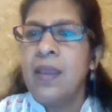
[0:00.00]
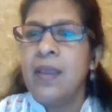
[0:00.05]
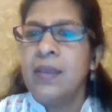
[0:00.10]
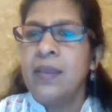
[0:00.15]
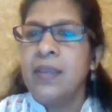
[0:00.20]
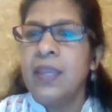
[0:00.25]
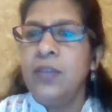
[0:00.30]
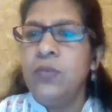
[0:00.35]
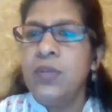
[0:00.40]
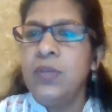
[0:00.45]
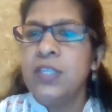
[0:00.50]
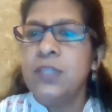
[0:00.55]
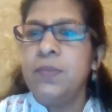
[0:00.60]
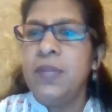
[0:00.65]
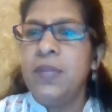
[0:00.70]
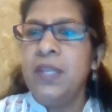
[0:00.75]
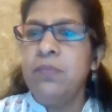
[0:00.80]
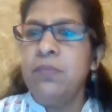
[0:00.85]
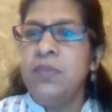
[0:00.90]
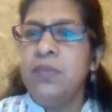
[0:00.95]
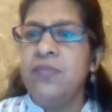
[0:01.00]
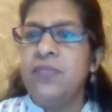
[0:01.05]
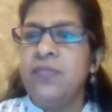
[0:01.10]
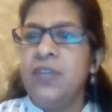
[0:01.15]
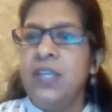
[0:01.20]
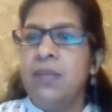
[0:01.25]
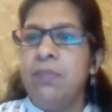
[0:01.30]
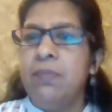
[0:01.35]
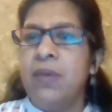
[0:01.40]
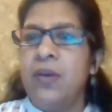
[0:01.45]
Can you explain
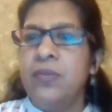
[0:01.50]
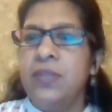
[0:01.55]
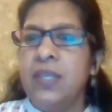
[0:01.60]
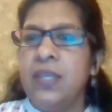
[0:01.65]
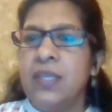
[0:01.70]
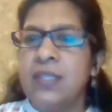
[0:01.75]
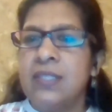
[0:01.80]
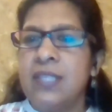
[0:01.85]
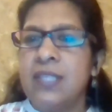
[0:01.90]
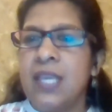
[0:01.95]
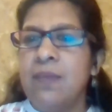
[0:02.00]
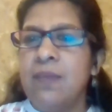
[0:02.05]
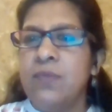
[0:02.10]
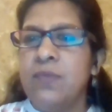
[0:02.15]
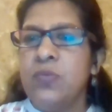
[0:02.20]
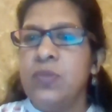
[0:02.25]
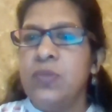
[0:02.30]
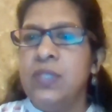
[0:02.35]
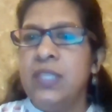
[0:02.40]
briefly about the exams?